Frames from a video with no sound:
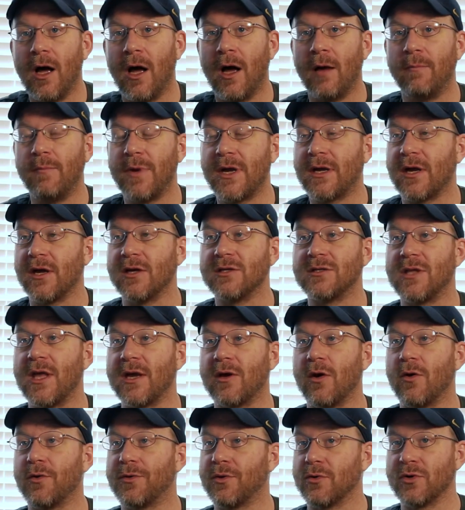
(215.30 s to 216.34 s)
because they
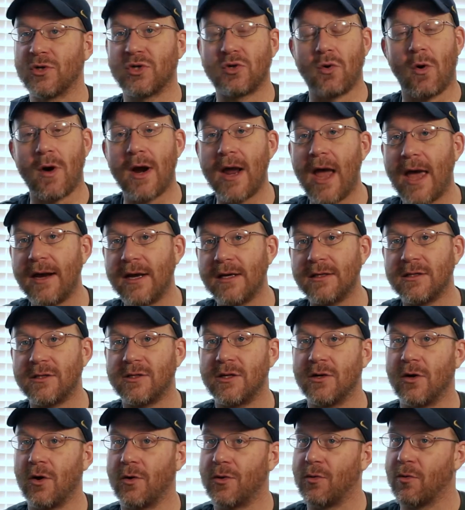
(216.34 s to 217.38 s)
go through story edits,
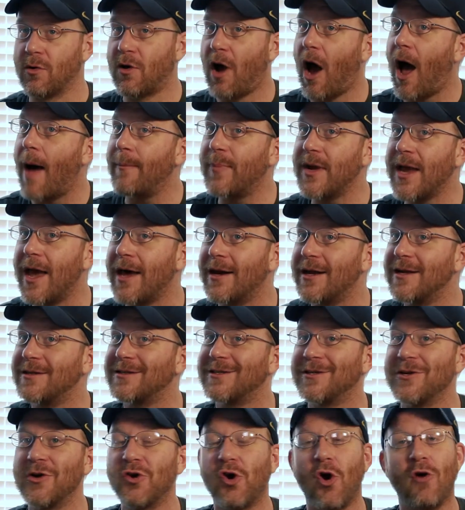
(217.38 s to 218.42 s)
you go through copy edits,
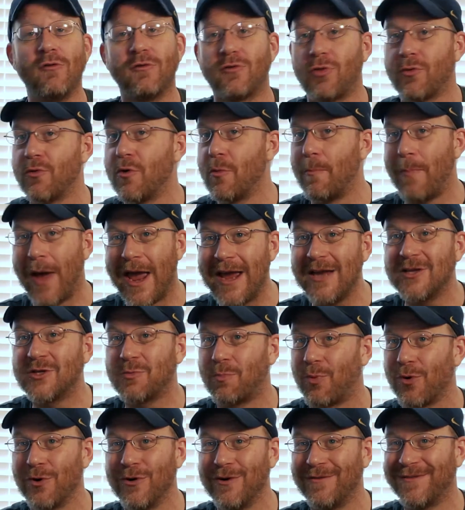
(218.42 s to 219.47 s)
and you go through page
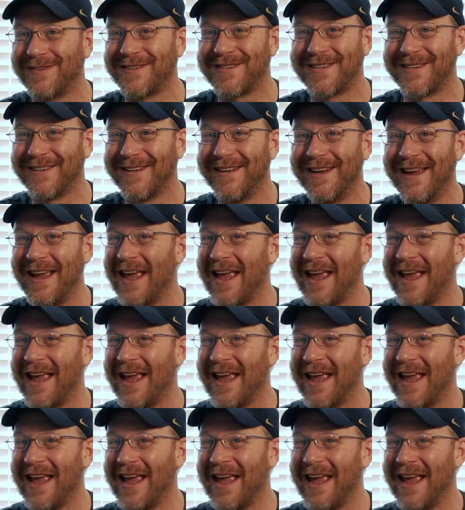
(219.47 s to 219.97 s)
proofs.